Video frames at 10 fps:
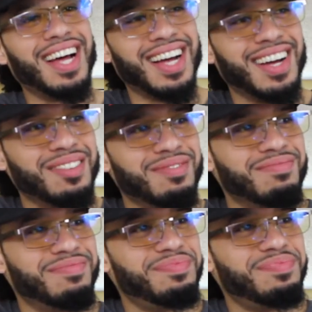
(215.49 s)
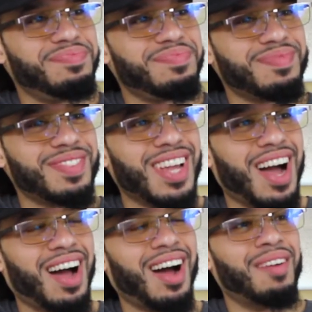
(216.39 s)
I'm
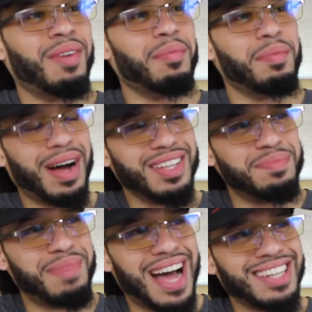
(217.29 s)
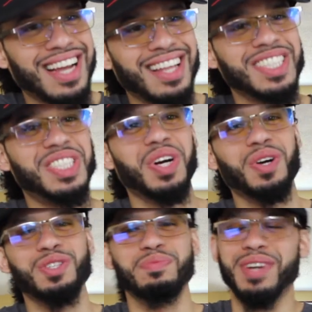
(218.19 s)
about to bash Alex Jones,